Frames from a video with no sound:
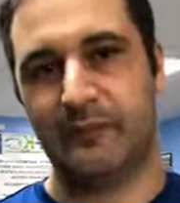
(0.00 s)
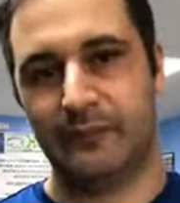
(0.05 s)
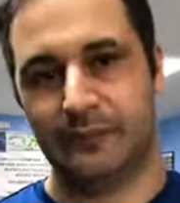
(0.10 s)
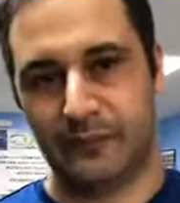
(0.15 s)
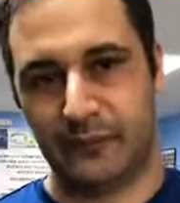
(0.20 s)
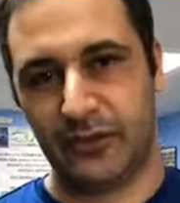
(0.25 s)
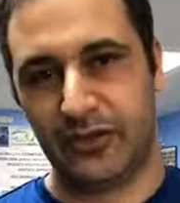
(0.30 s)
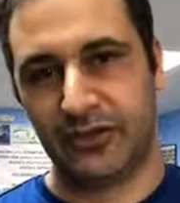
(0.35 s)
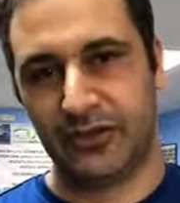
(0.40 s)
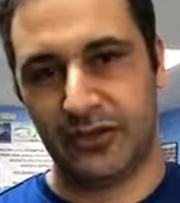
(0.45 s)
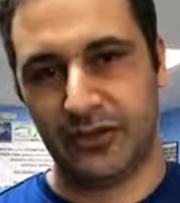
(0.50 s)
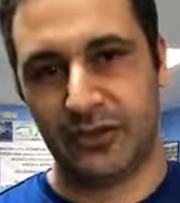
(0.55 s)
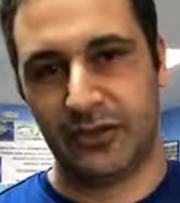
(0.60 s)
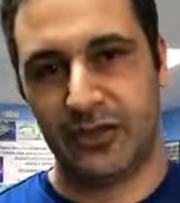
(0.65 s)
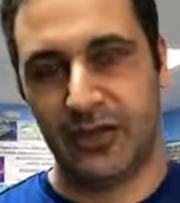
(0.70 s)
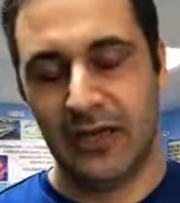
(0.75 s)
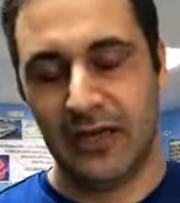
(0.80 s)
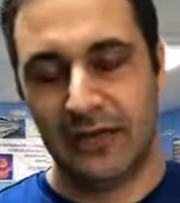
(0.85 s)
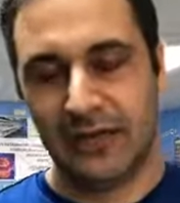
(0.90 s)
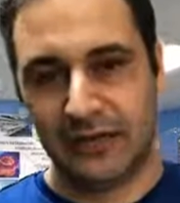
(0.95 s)
pretty sure
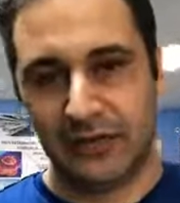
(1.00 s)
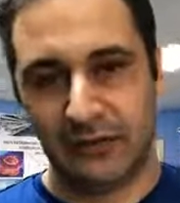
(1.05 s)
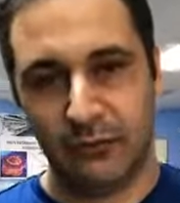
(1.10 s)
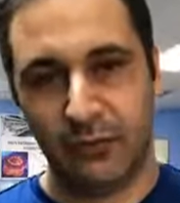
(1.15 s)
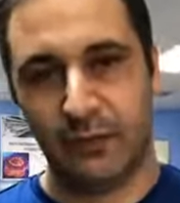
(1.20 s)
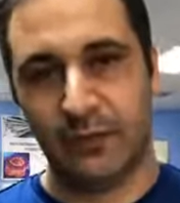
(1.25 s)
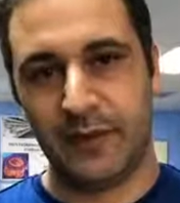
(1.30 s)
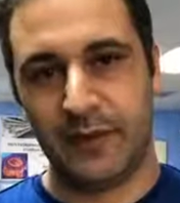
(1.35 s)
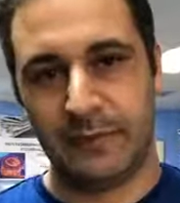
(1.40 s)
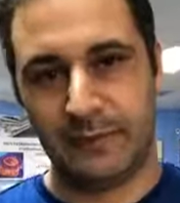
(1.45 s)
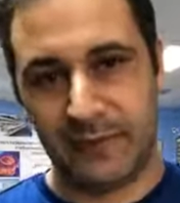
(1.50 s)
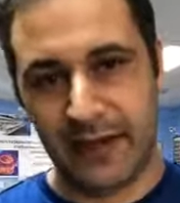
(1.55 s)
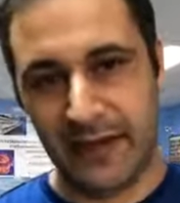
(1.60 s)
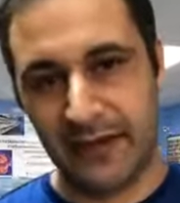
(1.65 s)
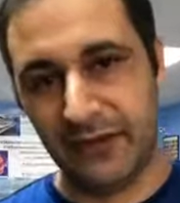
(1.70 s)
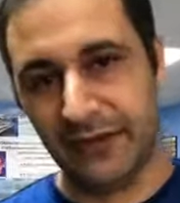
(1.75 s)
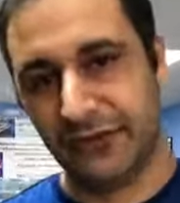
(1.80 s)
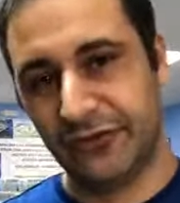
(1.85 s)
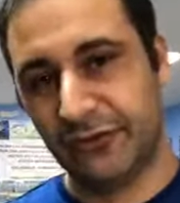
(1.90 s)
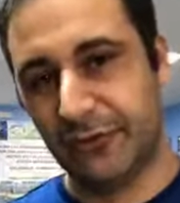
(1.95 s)
they will be
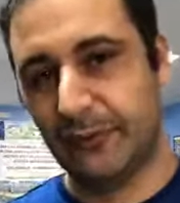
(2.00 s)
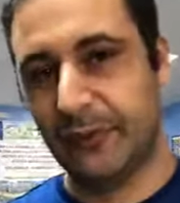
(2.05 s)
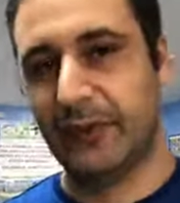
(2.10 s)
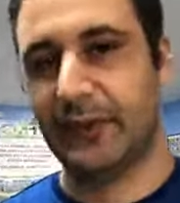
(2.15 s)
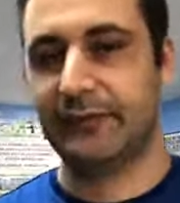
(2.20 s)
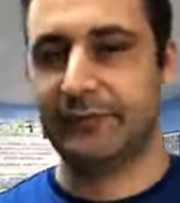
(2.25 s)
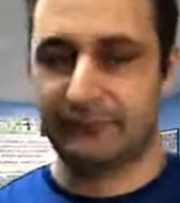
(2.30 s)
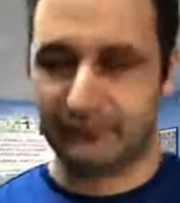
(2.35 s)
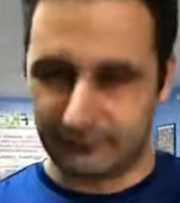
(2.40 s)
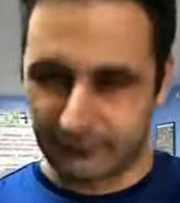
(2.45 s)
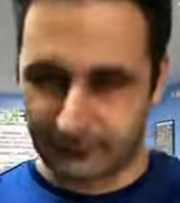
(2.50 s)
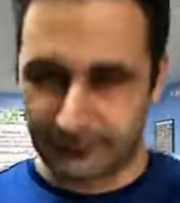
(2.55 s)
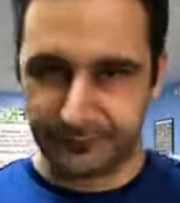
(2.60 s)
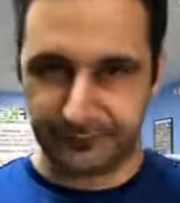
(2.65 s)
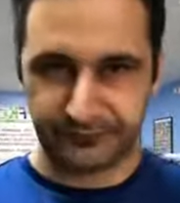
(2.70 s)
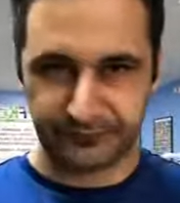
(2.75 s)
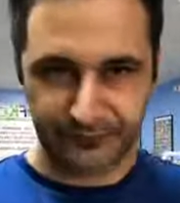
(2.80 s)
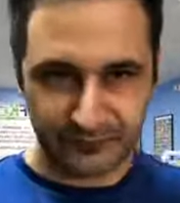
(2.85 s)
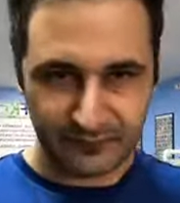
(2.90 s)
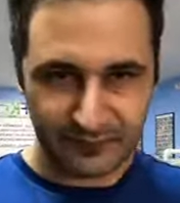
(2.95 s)
males, but
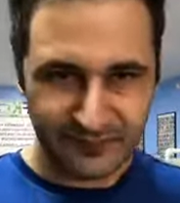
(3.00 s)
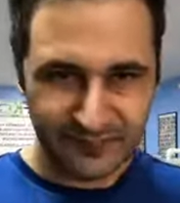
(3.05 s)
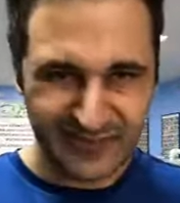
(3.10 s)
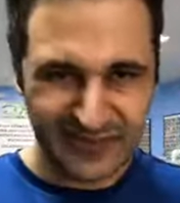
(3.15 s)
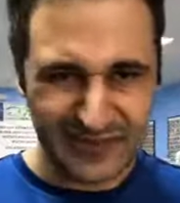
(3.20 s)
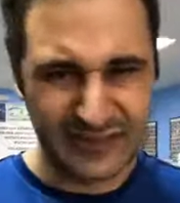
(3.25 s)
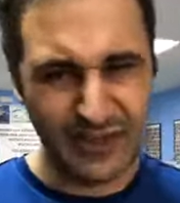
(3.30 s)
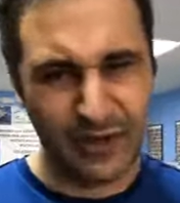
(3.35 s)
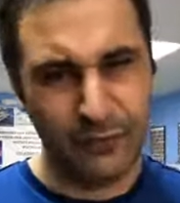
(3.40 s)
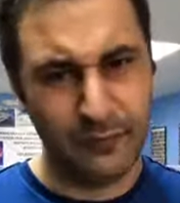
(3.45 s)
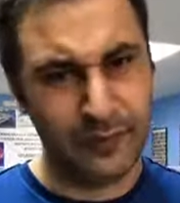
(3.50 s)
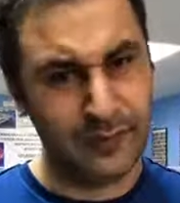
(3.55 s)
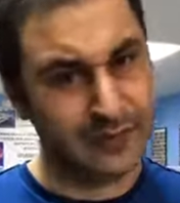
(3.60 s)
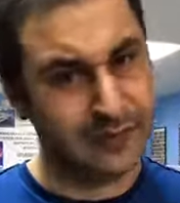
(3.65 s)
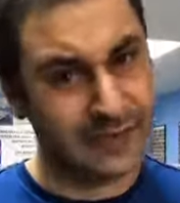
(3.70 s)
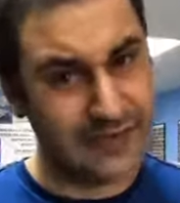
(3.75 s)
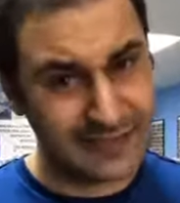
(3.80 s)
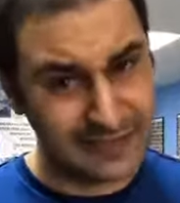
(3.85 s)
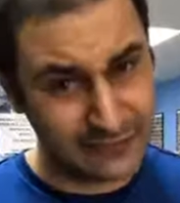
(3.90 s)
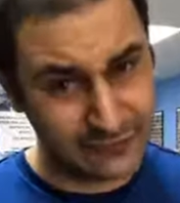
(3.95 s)
there will be
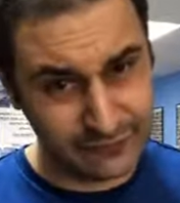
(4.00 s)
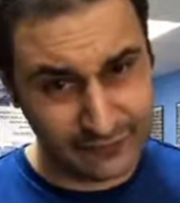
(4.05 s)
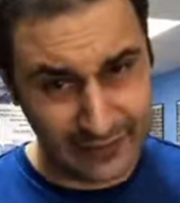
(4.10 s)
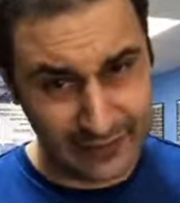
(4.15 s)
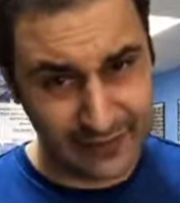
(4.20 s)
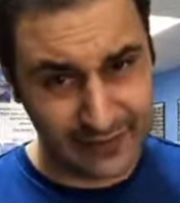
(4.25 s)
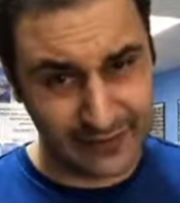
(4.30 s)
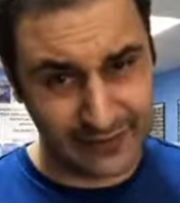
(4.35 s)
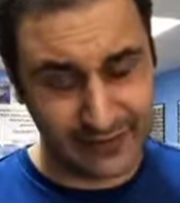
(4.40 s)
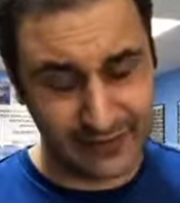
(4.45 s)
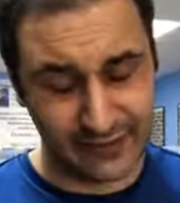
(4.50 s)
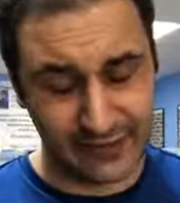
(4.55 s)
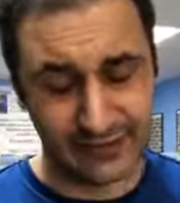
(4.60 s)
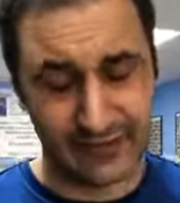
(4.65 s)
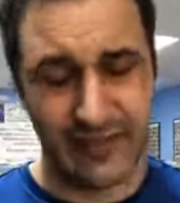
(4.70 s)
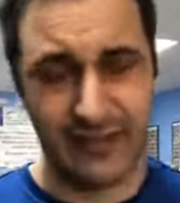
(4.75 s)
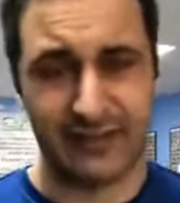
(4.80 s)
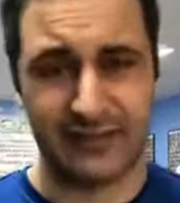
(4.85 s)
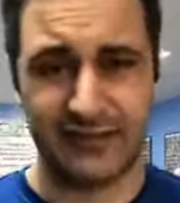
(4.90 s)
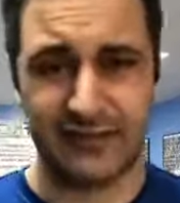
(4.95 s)
less fighting,
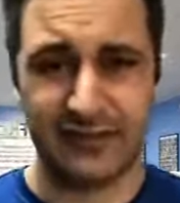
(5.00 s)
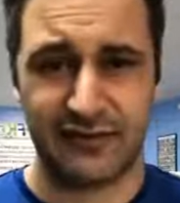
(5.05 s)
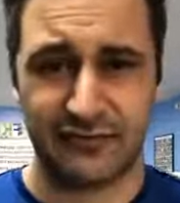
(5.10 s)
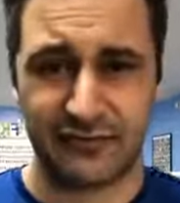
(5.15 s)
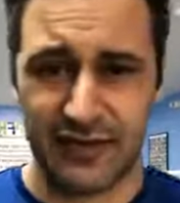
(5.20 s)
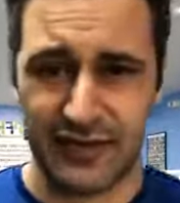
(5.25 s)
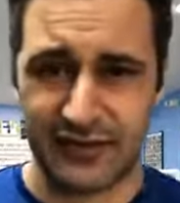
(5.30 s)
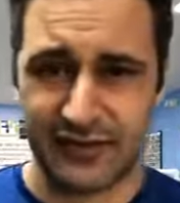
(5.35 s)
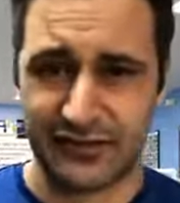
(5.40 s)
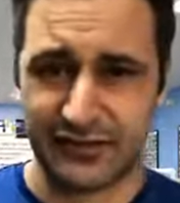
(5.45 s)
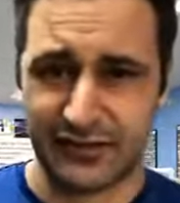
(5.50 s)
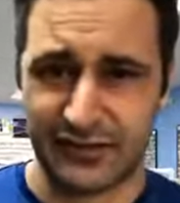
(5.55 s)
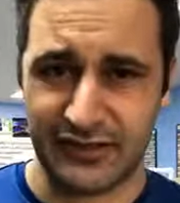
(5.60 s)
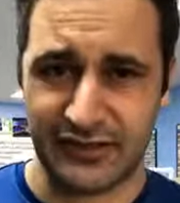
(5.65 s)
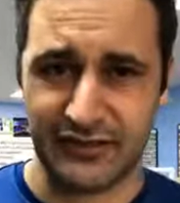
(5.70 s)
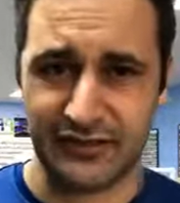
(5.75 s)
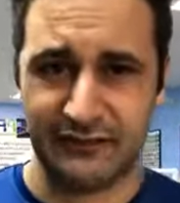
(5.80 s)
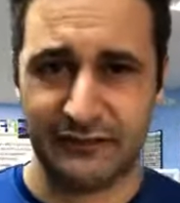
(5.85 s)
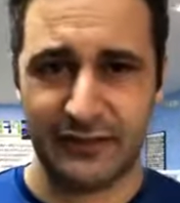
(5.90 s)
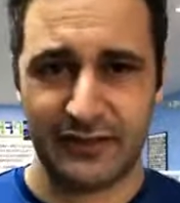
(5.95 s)
less aggression,
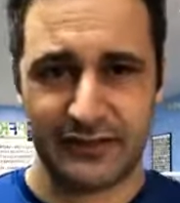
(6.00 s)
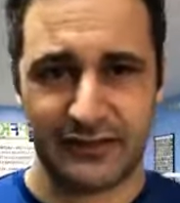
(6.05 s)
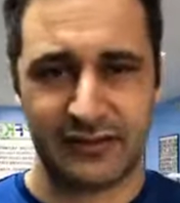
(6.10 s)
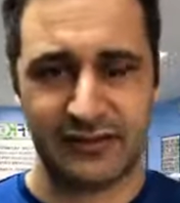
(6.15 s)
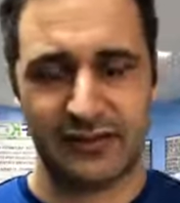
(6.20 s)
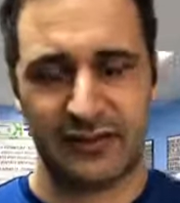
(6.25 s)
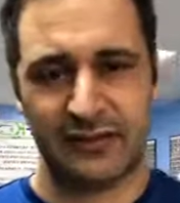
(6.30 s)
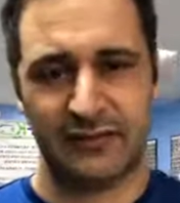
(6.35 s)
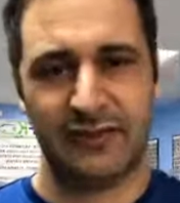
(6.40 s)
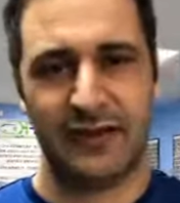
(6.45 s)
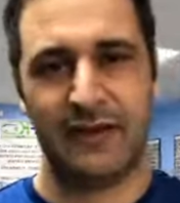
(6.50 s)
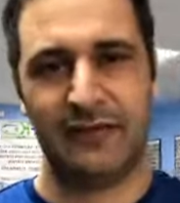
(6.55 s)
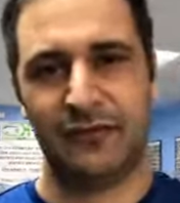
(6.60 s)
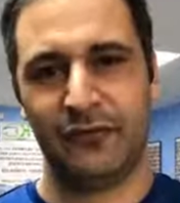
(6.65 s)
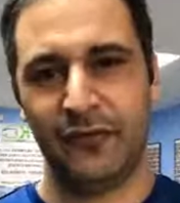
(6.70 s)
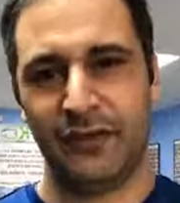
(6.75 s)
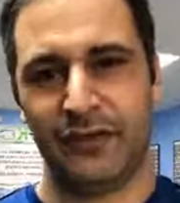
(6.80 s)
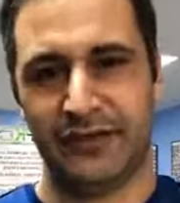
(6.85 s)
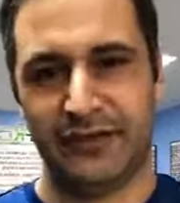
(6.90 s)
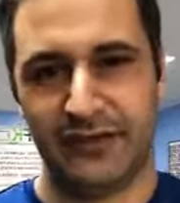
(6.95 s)
because they don't have to
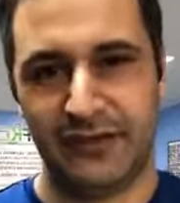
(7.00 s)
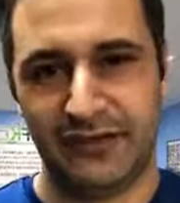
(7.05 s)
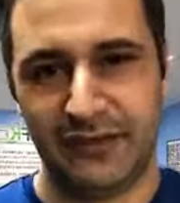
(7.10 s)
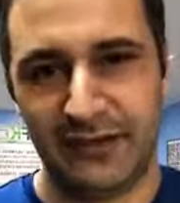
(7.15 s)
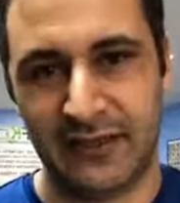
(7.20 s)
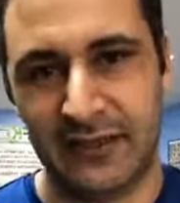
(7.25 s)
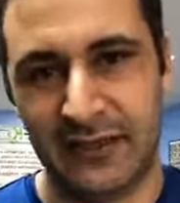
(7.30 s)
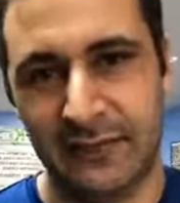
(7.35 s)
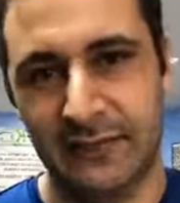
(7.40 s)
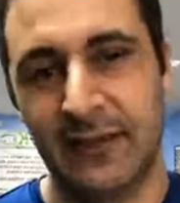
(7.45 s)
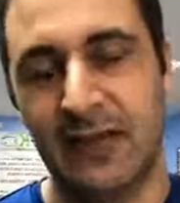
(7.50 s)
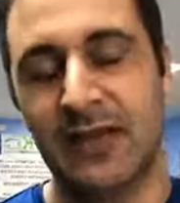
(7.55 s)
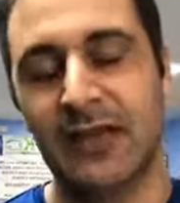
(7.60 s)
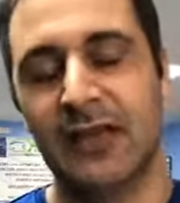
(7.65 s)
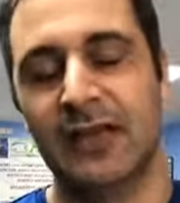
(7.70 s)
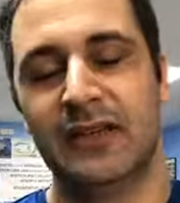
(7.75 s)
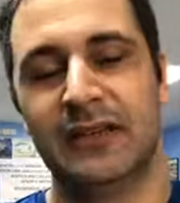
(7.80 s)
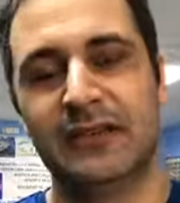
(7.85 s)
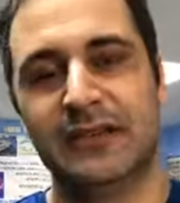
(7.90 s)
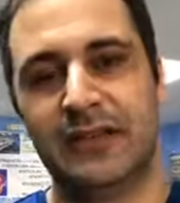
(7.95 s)
waste their time
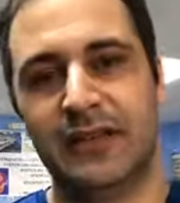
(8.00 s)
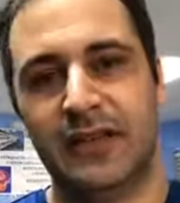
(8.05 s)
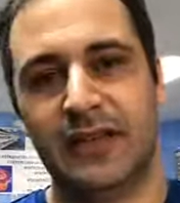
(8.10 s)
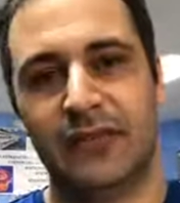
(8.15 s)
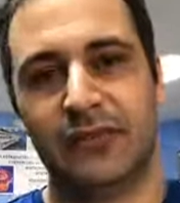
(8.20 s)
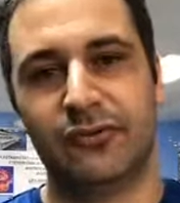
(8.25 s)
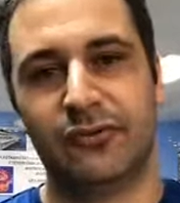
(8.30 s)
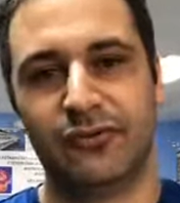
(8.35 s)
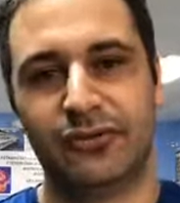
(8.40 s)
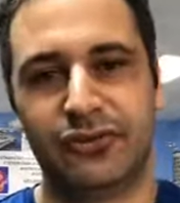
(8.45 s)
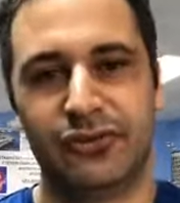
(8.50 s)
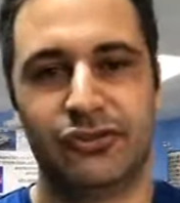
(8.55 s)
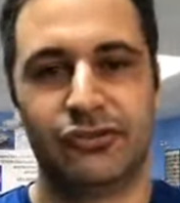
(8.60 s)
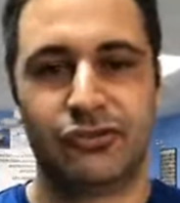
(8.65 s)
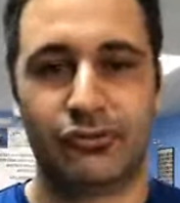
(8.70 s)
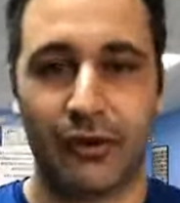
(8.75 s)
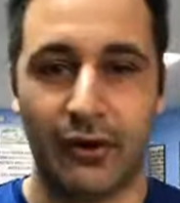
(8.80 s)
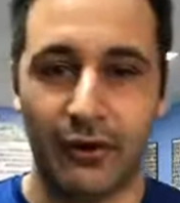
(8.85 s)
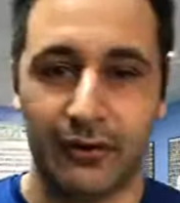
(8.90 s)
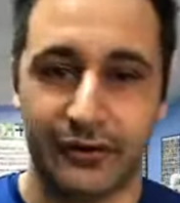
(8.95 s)
saying who's the
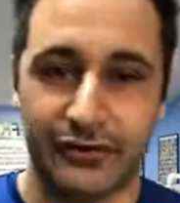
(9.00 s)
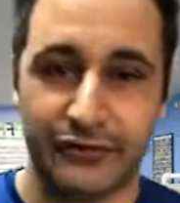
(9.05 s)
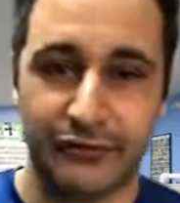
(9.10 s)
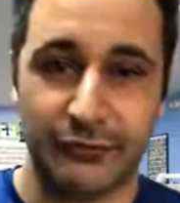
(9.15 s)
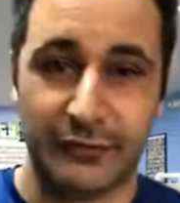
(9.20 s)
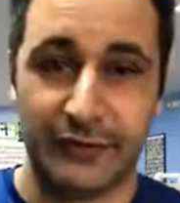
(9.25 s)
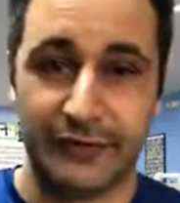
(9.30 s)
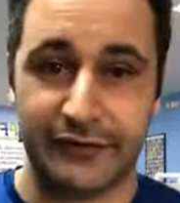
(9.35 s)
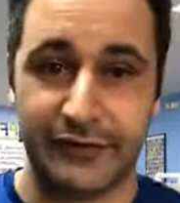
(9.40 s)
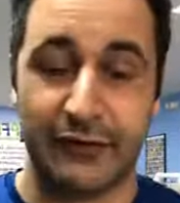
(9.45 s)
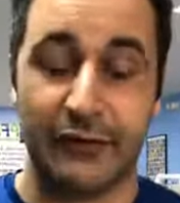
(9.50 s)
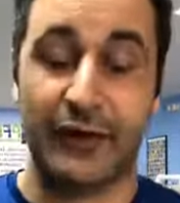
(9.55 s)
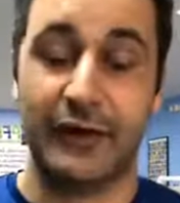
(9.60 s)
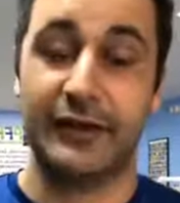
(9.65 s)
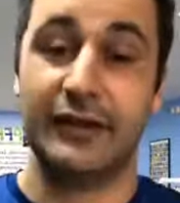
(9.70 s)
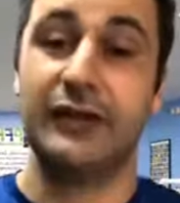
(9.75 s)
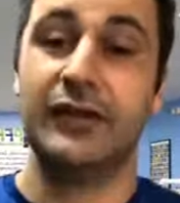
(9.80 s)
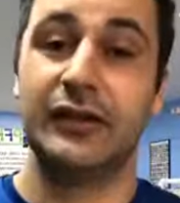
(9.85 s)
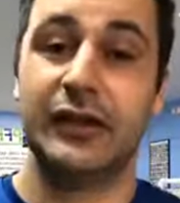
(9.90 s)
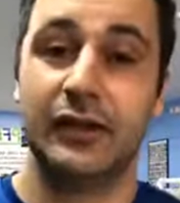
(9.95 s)
strongest one. They
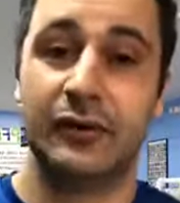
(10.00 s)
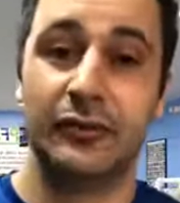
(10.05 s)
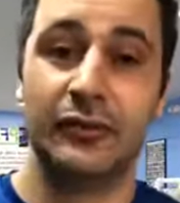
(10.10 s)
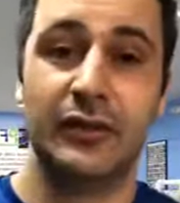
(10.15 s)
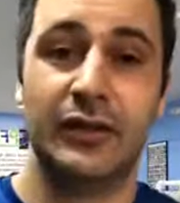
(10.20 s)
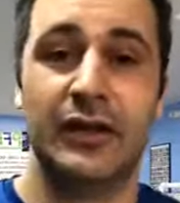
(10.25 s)
already know.